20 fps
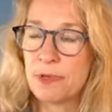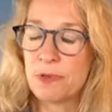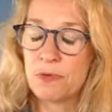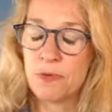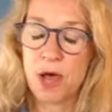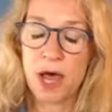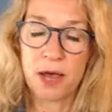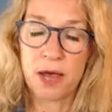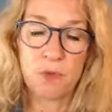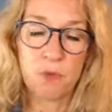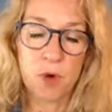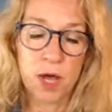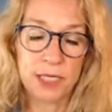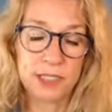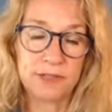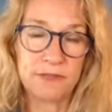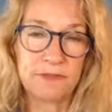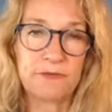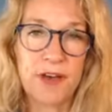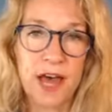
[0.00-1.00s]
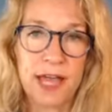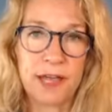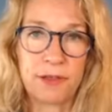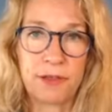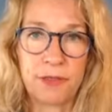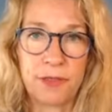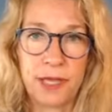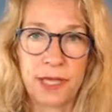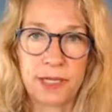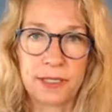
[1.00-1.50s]
want to file
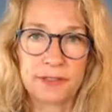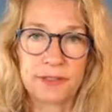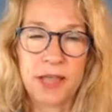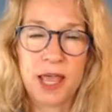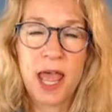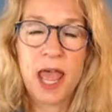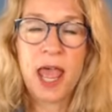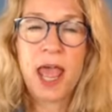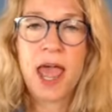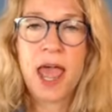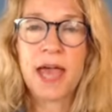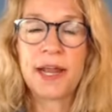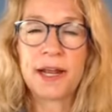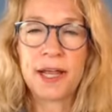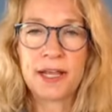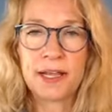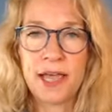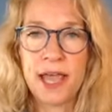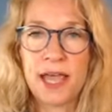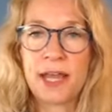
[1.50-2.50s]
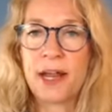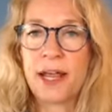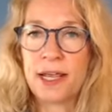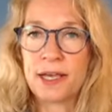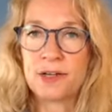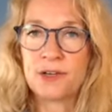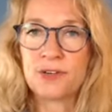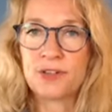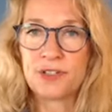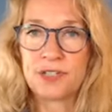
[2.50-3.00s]
things, and I
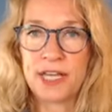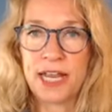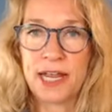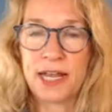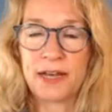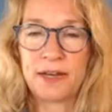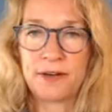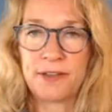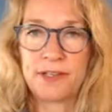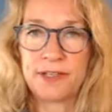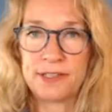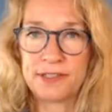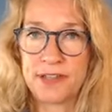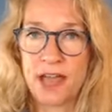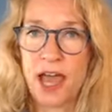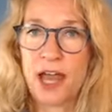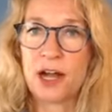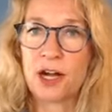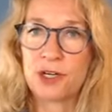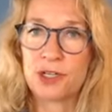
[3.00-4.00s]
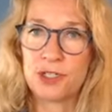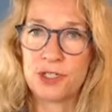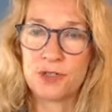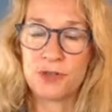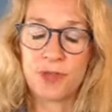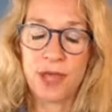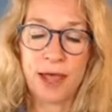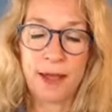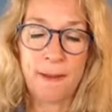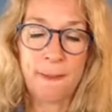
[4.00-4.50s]
understand the desire to do
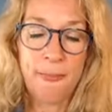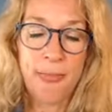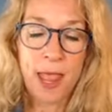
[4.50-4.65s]
that.